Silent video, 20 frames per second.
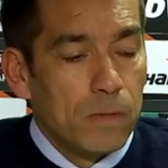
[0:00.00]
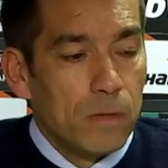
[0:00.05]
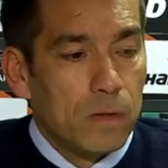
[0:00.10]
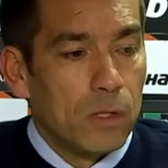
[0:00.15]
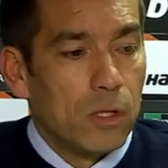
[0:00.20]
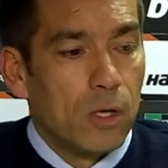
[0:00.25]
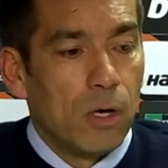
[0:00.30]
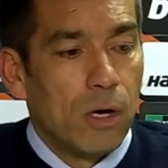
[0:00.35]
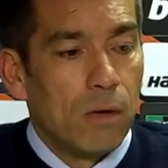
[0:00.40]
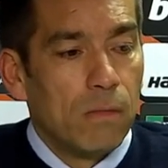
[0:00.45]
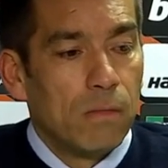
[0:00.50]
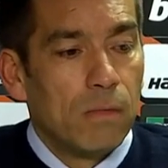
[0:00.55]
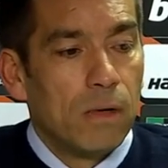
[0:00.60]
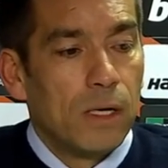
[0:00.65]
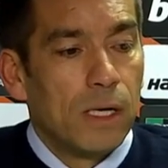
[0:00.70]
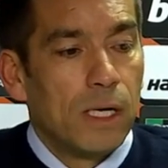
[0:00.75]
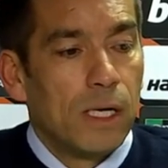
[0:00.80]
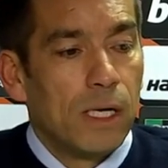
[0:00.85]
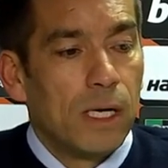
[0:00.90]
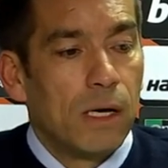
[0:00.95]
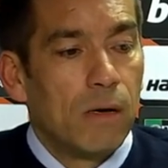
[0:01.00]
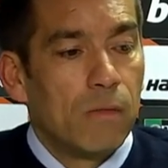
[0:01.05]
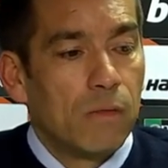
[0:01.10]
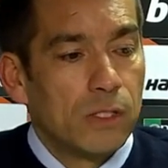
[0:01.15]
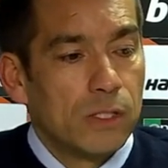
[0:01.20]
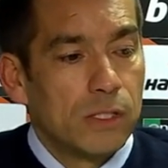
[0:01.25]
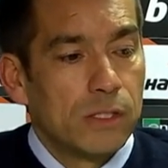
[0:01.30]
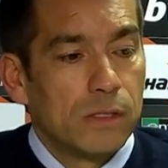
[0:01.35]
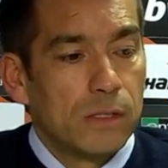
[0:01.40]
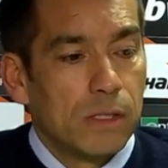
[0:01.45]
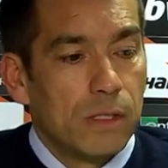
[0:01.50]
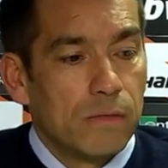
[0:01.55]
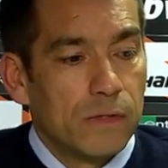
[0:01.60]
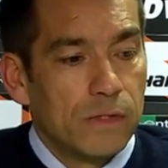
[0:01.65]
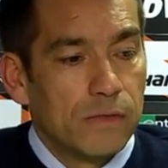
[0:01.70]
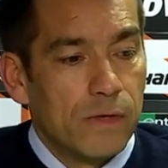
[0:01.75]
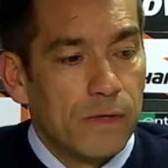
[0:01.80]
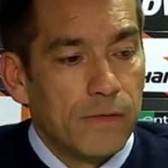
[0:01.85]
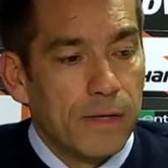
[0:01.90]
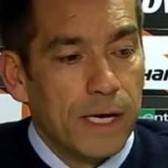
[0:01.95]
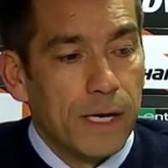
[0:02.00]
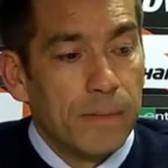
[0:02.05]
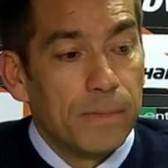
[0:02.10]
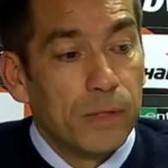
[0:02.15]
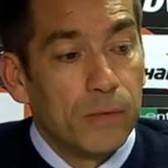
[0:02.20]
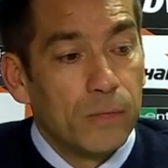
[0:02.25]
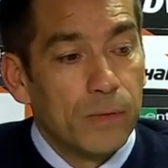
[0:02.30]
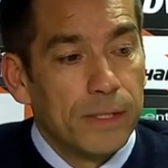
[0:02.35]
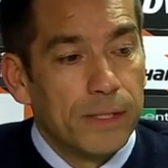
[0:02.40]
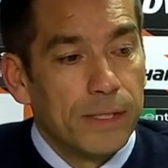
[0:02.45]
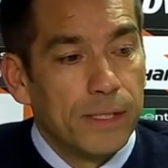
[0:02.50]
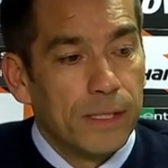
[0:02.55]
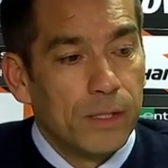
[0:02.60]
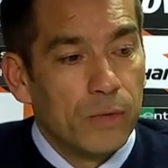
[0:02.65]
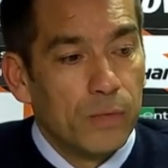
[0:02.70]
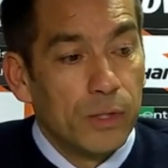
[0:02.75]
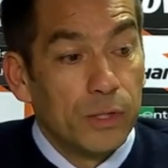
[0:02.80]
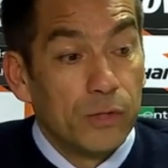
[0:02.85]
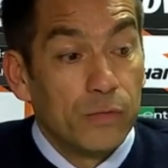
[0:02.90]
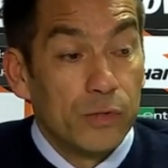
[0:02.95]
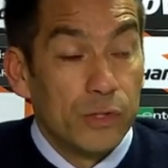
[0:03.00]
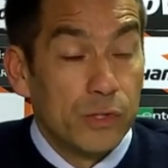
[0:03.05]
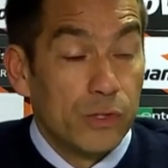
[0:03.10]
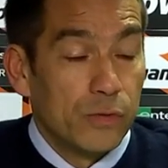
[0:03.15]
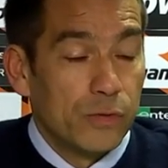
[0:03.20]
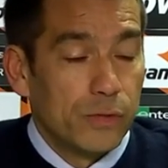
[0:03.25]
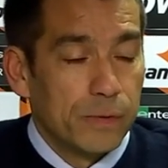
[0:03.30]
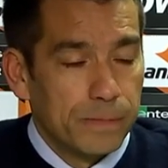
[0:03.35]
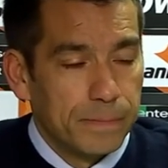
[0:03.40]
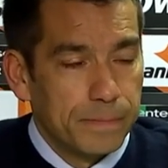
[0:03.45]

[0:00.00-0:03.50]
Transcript: you know, I was very happy with the result.